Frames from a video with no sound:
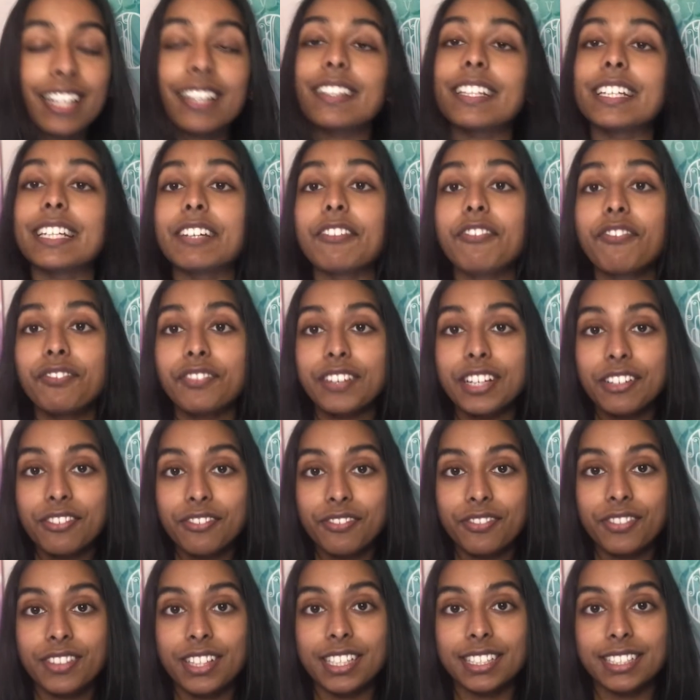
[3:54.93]
The
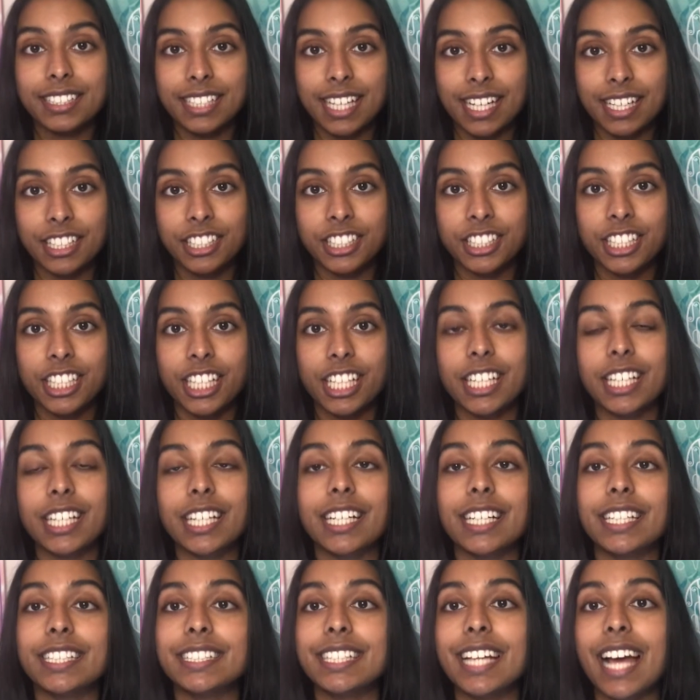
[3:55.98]
fifth section
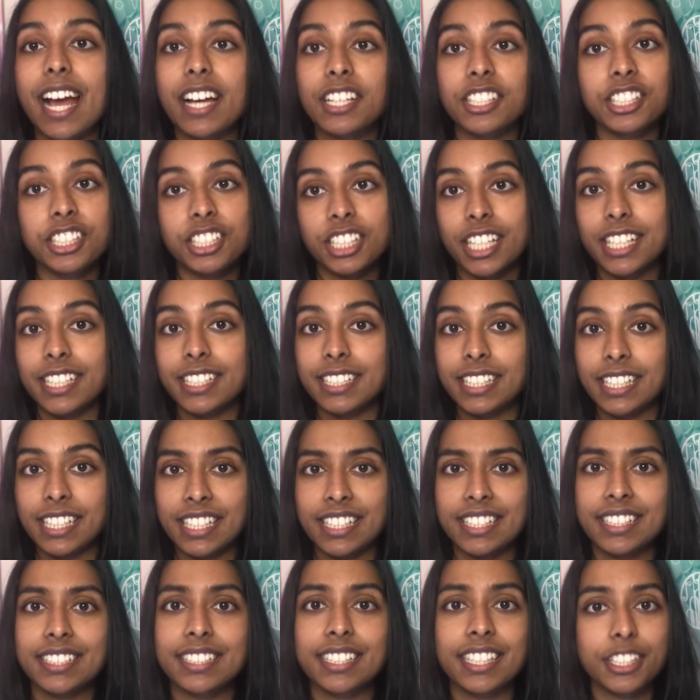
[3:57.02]
is
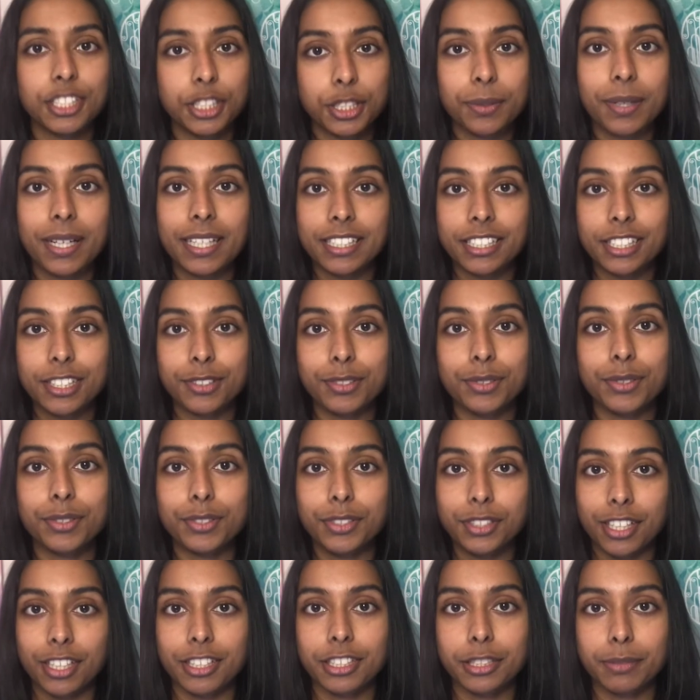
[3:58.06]
SJT, Situational
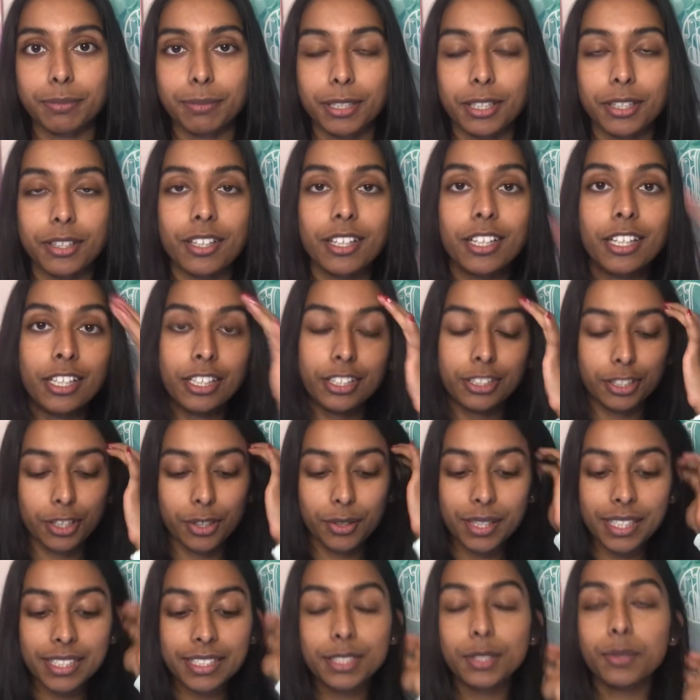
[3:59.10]
Judgment. So it's